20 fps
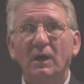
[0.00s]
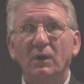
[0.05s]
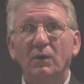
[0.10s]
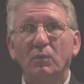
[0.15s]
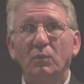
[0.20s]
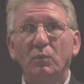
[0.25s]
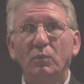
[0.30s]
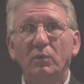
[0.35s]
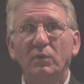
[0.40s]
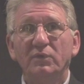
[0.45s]

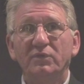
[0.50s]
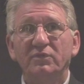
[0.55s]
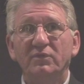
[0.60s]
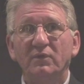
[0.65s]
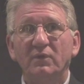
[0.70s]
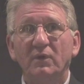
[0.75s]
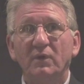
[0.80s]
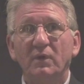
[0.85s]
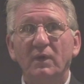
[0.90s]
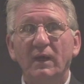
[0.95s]

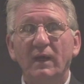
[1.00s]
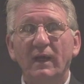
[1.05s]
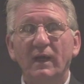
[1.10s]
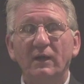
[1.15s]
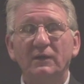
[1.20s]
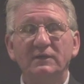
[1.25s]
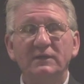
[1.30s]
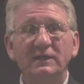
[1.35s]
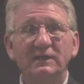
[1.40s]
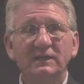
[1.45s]

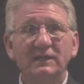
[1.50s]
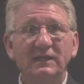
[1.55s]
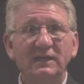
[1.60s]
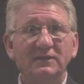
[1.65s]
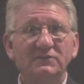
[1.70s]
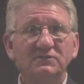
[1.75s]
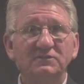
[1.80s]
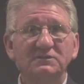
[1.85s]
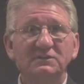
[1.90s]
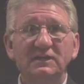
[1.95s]
Without any
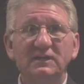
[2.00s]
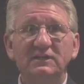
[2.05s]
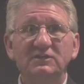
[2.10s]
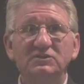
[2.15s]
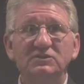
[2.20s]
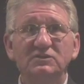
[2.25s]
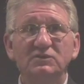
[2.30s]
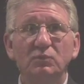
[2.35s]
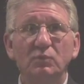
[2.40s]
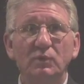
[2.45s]

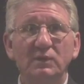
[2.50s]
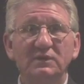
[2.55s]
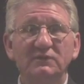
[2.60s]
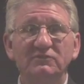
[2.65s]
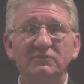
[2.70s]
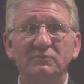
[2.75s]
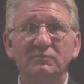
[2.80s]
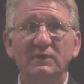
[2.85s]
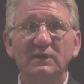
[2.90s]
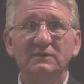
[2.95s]
hesitation, one of
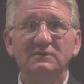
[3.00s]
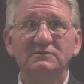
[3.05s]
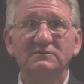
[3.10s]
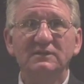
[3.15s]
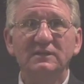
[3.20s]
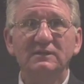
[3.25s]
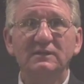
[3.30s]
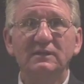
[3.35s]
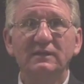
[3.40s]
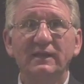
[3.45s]
the men
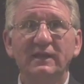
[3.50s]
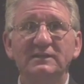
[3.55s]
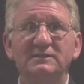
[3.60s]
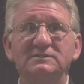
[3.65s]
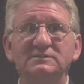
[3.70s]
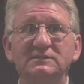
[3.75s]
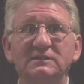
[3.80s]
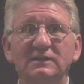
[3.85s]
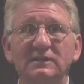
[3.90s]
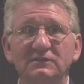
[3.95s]
said,
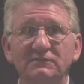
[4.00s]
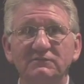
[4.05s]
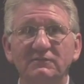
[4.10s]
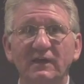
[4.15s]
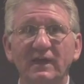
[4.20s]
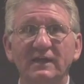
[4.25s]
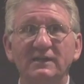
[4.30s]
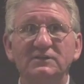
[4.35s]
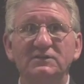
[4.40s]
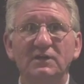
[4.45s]
"Let's
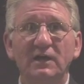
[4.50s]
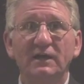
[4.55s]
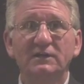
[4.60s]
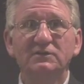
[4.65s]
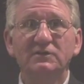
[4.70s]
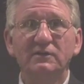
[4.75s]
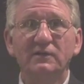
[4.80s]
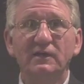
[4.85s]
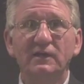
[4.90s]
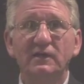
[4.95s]
invite
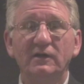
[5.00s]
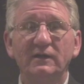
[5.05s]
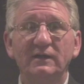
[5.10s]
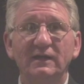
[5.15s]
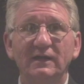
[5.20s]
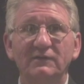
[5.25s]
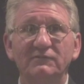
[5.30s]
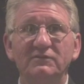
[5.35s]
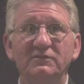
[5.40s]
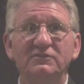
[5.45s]
Dr. Harry
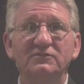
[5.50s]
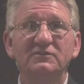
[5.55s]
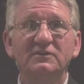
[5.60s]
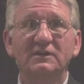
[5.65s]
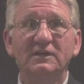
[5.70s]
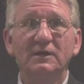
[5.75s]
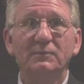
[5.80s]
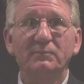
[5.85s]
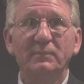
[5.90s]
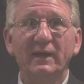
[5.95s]
Evans to
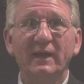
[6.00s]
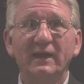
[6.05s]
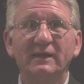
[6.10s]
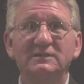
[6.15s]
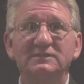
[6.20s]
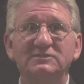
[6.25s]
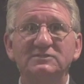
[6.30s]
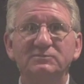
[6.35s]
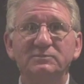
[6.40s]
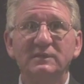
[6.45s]
come
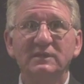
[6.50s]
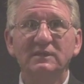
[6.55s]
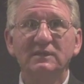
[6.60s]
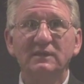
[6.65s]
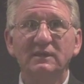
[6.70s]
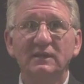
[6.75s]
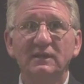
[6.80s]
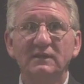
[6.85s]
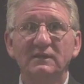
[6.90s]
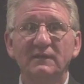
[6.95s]
back to speak
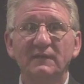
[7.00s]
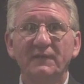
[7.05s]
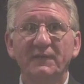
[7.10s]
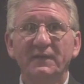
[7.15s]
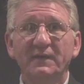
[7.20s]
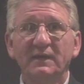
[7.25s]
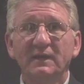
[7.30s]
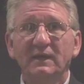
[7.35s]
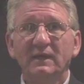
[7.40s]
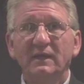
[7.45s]
again."
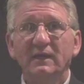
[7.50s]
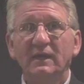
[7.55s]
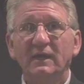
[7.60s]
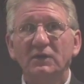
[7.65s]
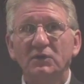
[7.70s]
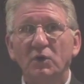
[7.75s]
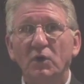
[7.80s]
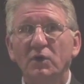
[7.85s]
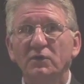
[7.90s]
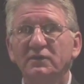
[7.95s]

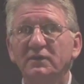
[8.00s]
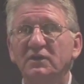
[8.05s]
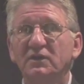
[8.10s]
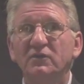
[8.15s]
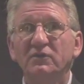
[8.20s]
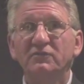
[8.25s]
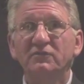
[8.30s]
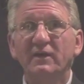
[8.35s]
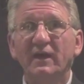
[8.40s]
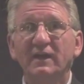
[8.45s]
In all the
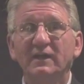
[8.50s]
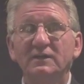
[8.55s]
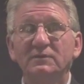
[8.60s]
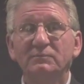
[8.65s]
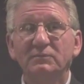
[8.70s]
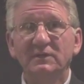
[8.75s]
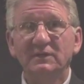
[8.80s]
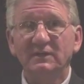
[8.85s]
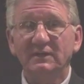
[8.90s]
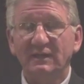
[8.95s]
years I
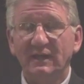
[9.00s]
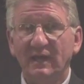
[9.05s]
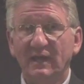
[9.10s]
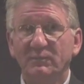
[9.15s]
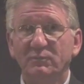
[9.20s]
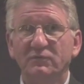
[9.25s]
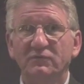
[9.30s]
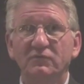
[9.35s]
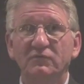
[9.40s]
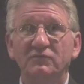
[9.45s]
had been in
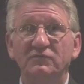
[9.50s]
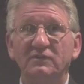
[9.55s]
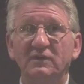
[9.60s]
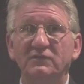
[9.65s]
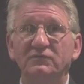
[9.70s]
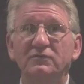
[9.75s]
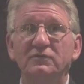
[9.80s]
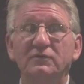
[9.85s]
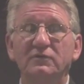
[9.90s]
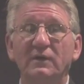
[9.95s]
Campus
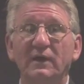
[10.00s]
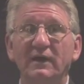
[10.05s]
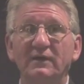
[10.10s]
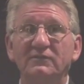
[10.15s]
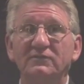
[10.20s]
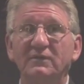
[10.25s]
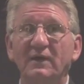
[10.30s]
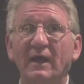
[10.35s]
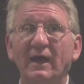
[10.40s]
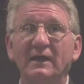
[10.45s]
Crusade for
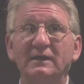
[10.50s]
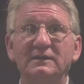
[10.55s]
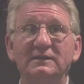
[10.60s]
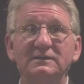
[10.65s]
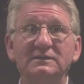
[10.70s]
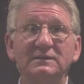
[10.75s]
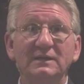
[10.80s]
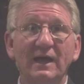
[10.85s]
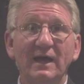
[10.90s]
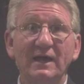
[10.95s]
Christ, I
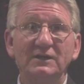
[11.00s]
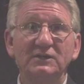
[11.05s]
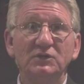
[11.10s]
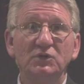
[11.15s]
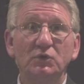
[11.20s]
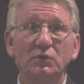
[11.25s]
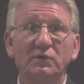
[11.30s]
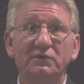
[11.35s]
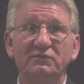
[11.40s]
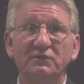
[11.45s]
did not
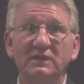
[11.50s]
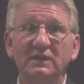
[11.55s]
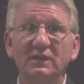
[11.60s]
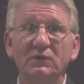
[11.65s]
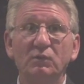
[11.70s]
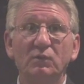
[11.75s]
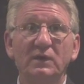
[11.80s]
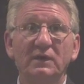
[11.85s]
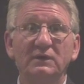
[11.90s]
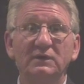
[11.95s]
know of
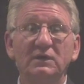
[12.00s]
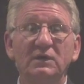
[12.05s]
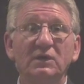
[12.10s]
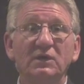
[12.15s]
anyone